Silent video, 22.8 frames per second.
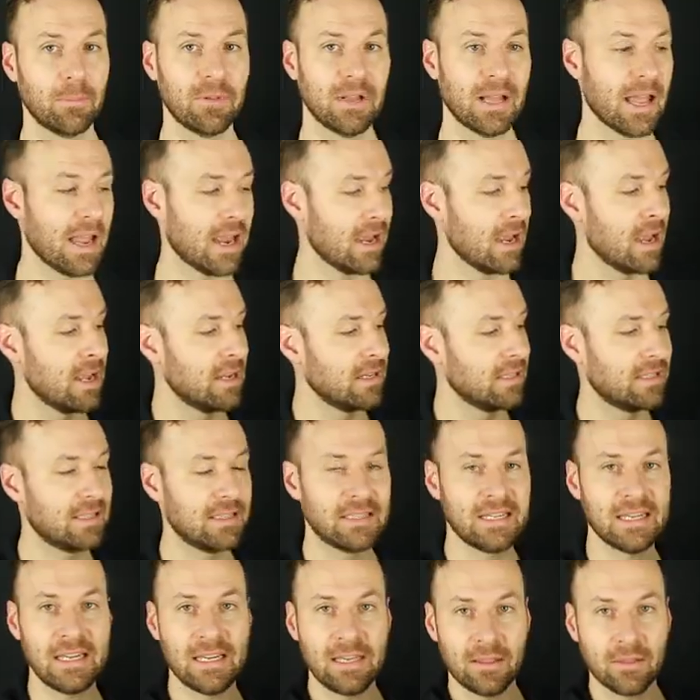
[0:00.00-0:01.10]
to play
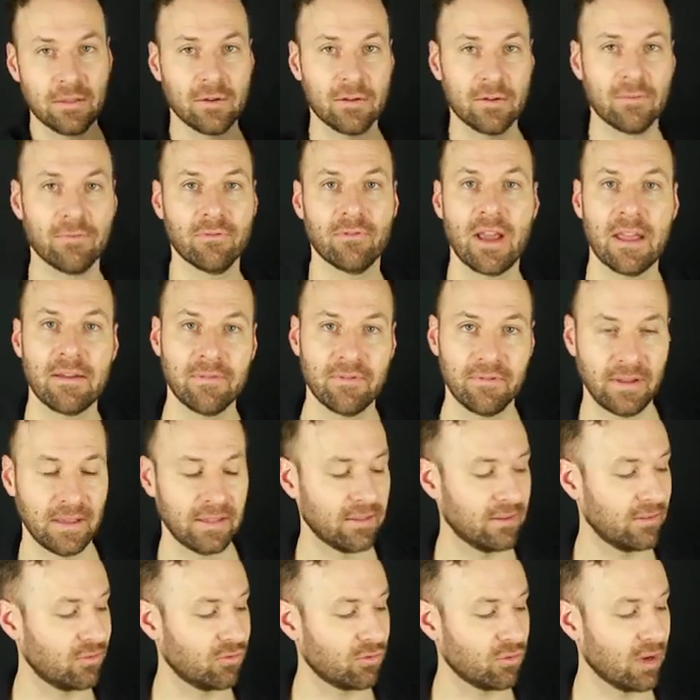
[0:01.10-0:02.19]
C, 3rd fret, 5th
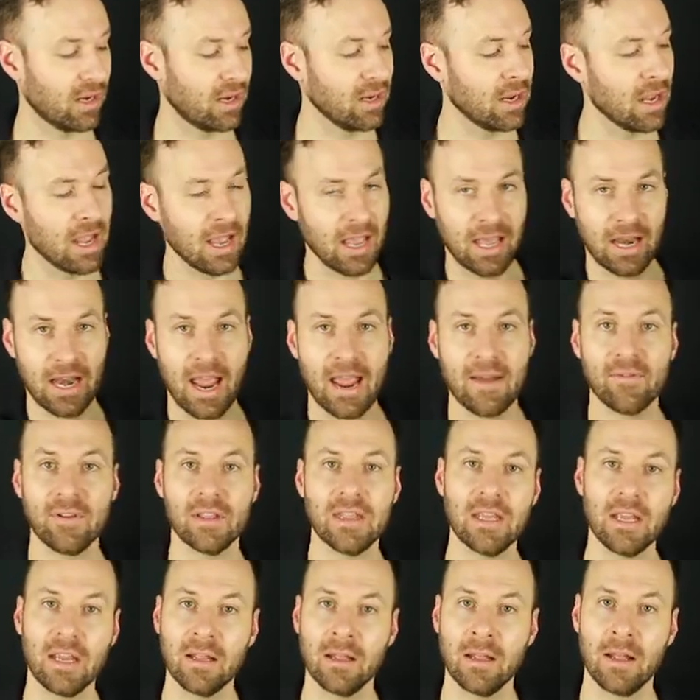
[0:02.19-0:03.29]
string, and
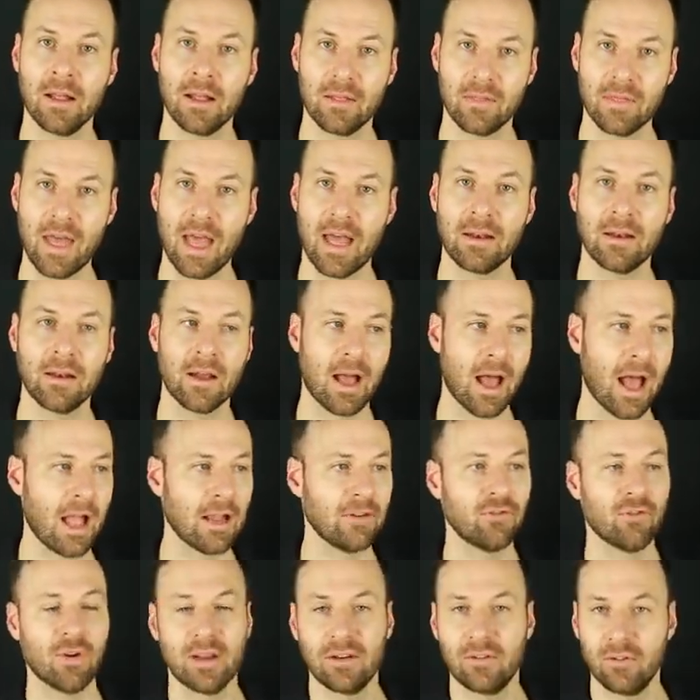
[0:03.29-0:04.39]
everything that I
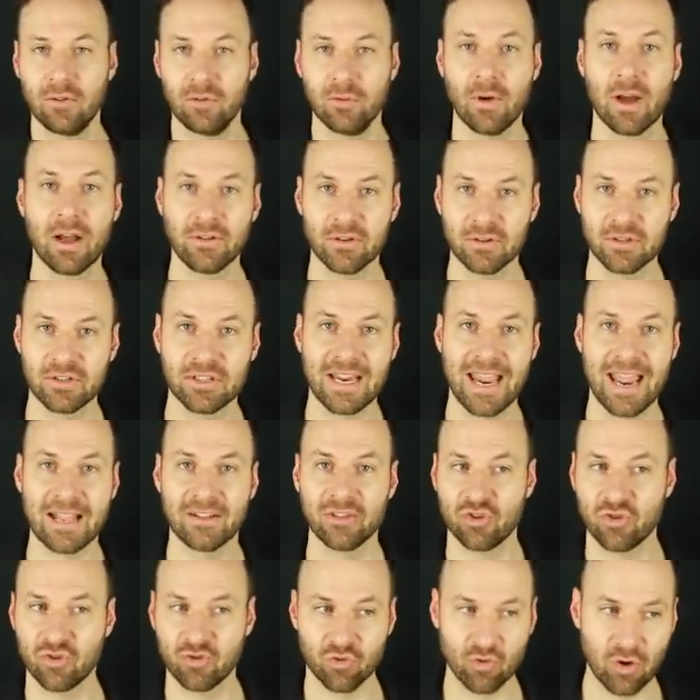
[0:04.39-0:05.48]
try to understand
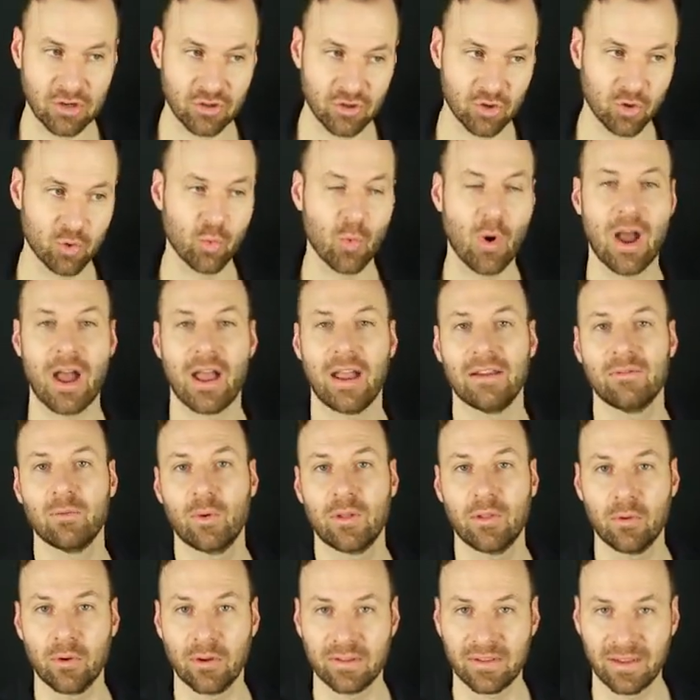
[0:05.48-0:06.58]
structure-wise,
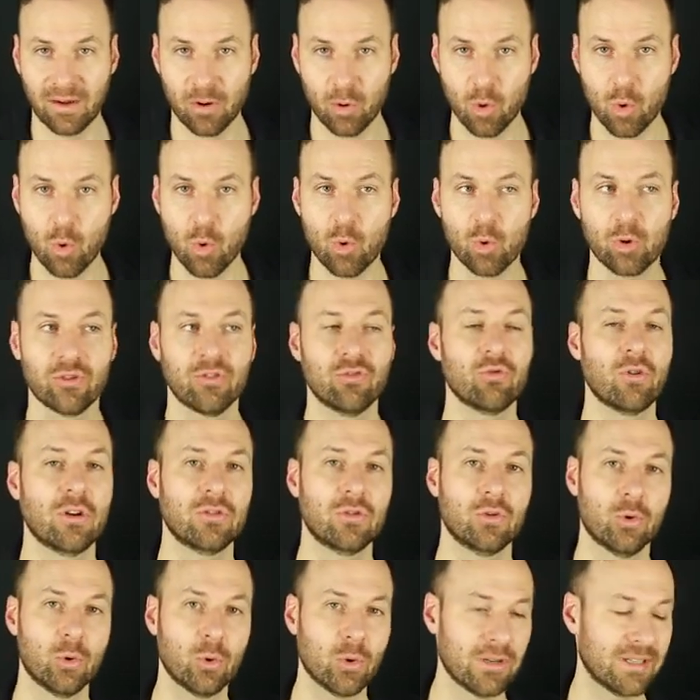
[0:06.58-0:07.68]
whether it's a chord
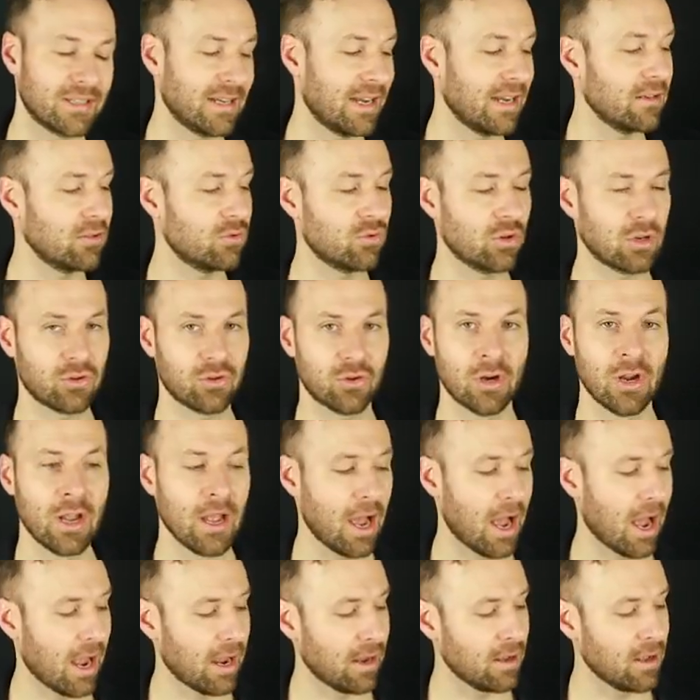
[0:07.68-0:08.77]
structure or a scale structure,
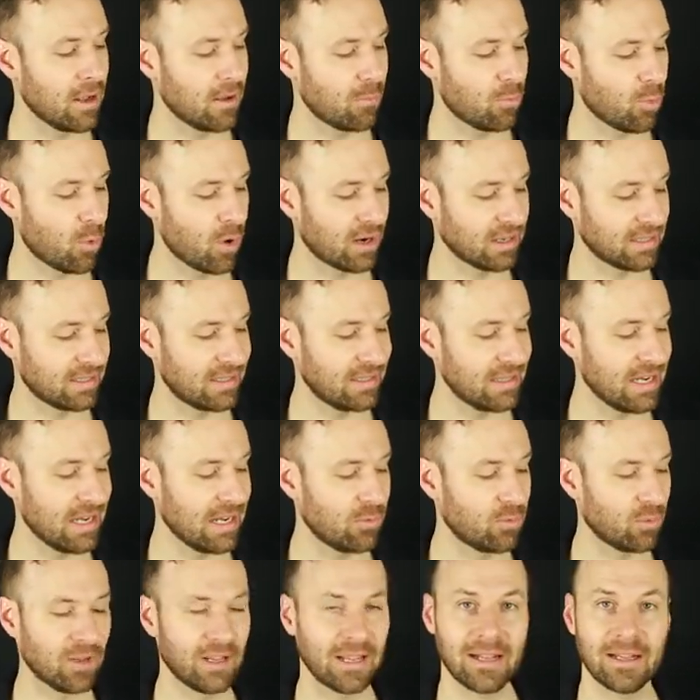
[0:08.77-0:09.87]
I want to see it
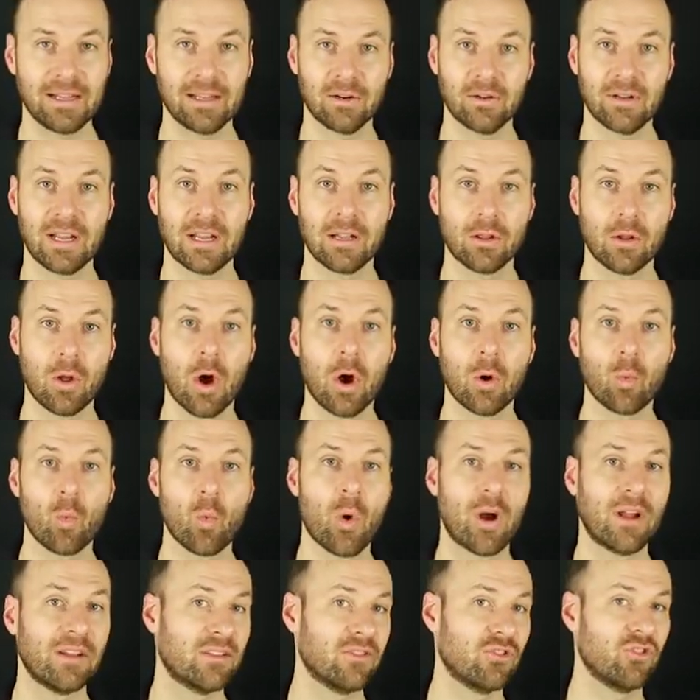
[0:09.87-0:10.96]
really clearly along
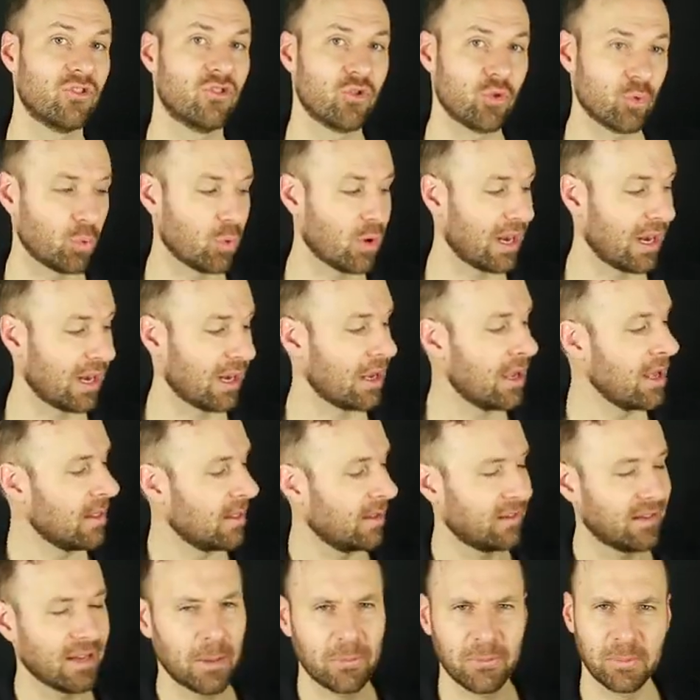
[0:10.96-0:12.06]
one string.
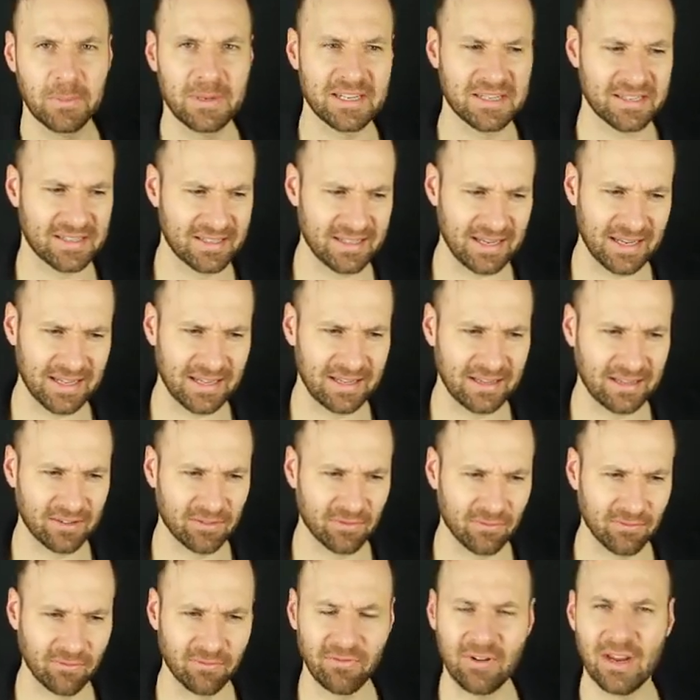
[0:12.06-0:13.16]
This helps me just see it in this
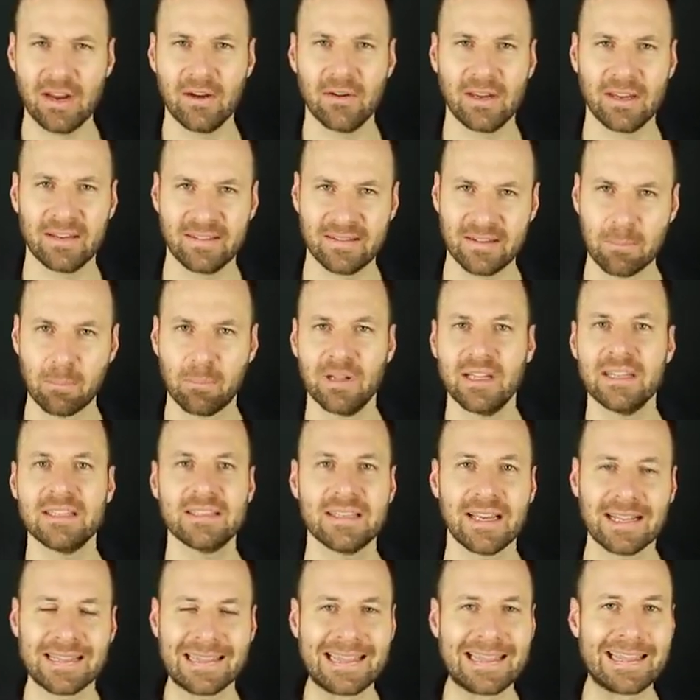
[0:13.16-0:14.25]
very
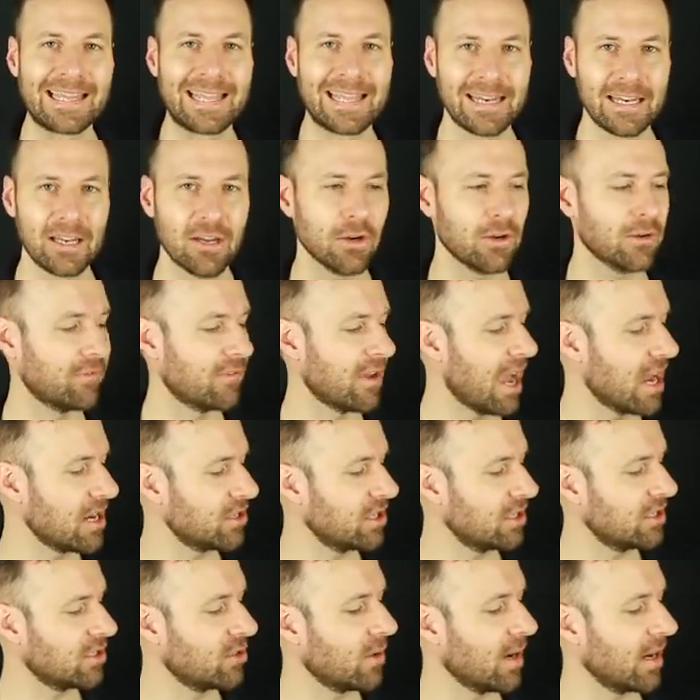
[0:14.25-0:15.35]
simplistic linear
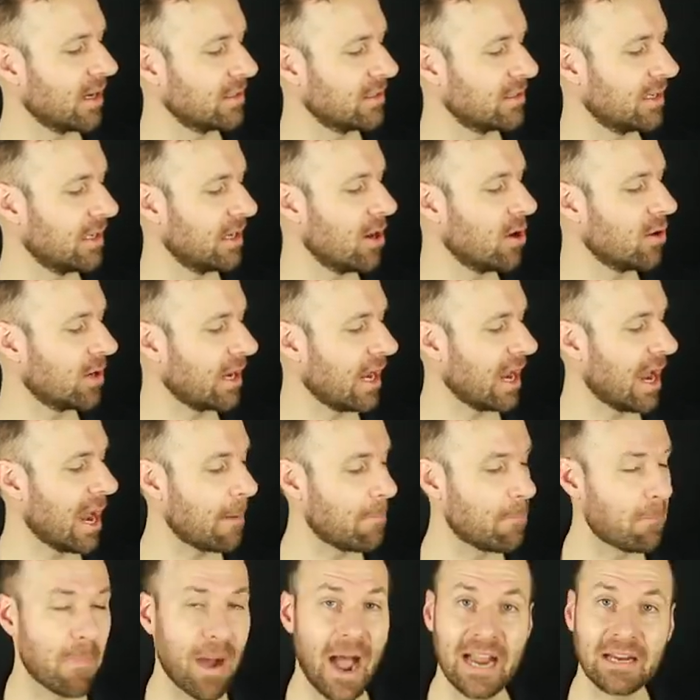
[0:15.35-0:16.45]
fashion, so I can see, okay,
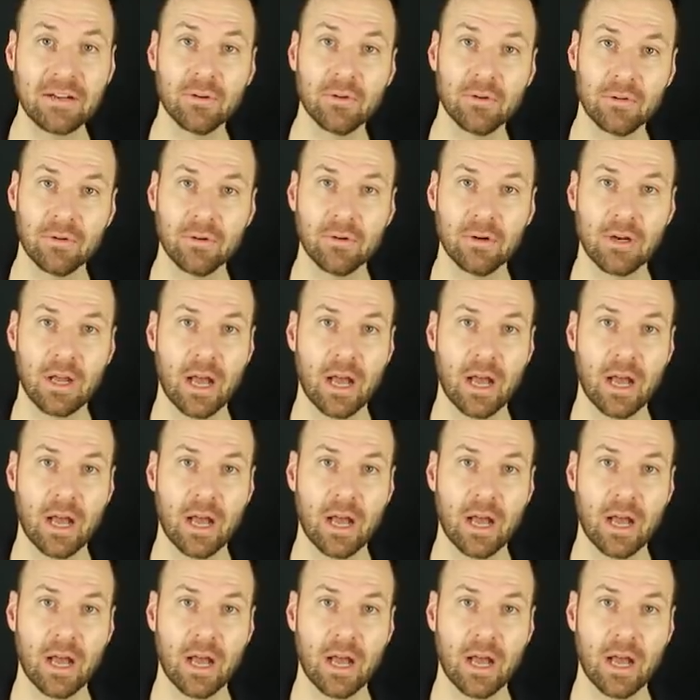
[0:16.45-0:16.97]
a minor third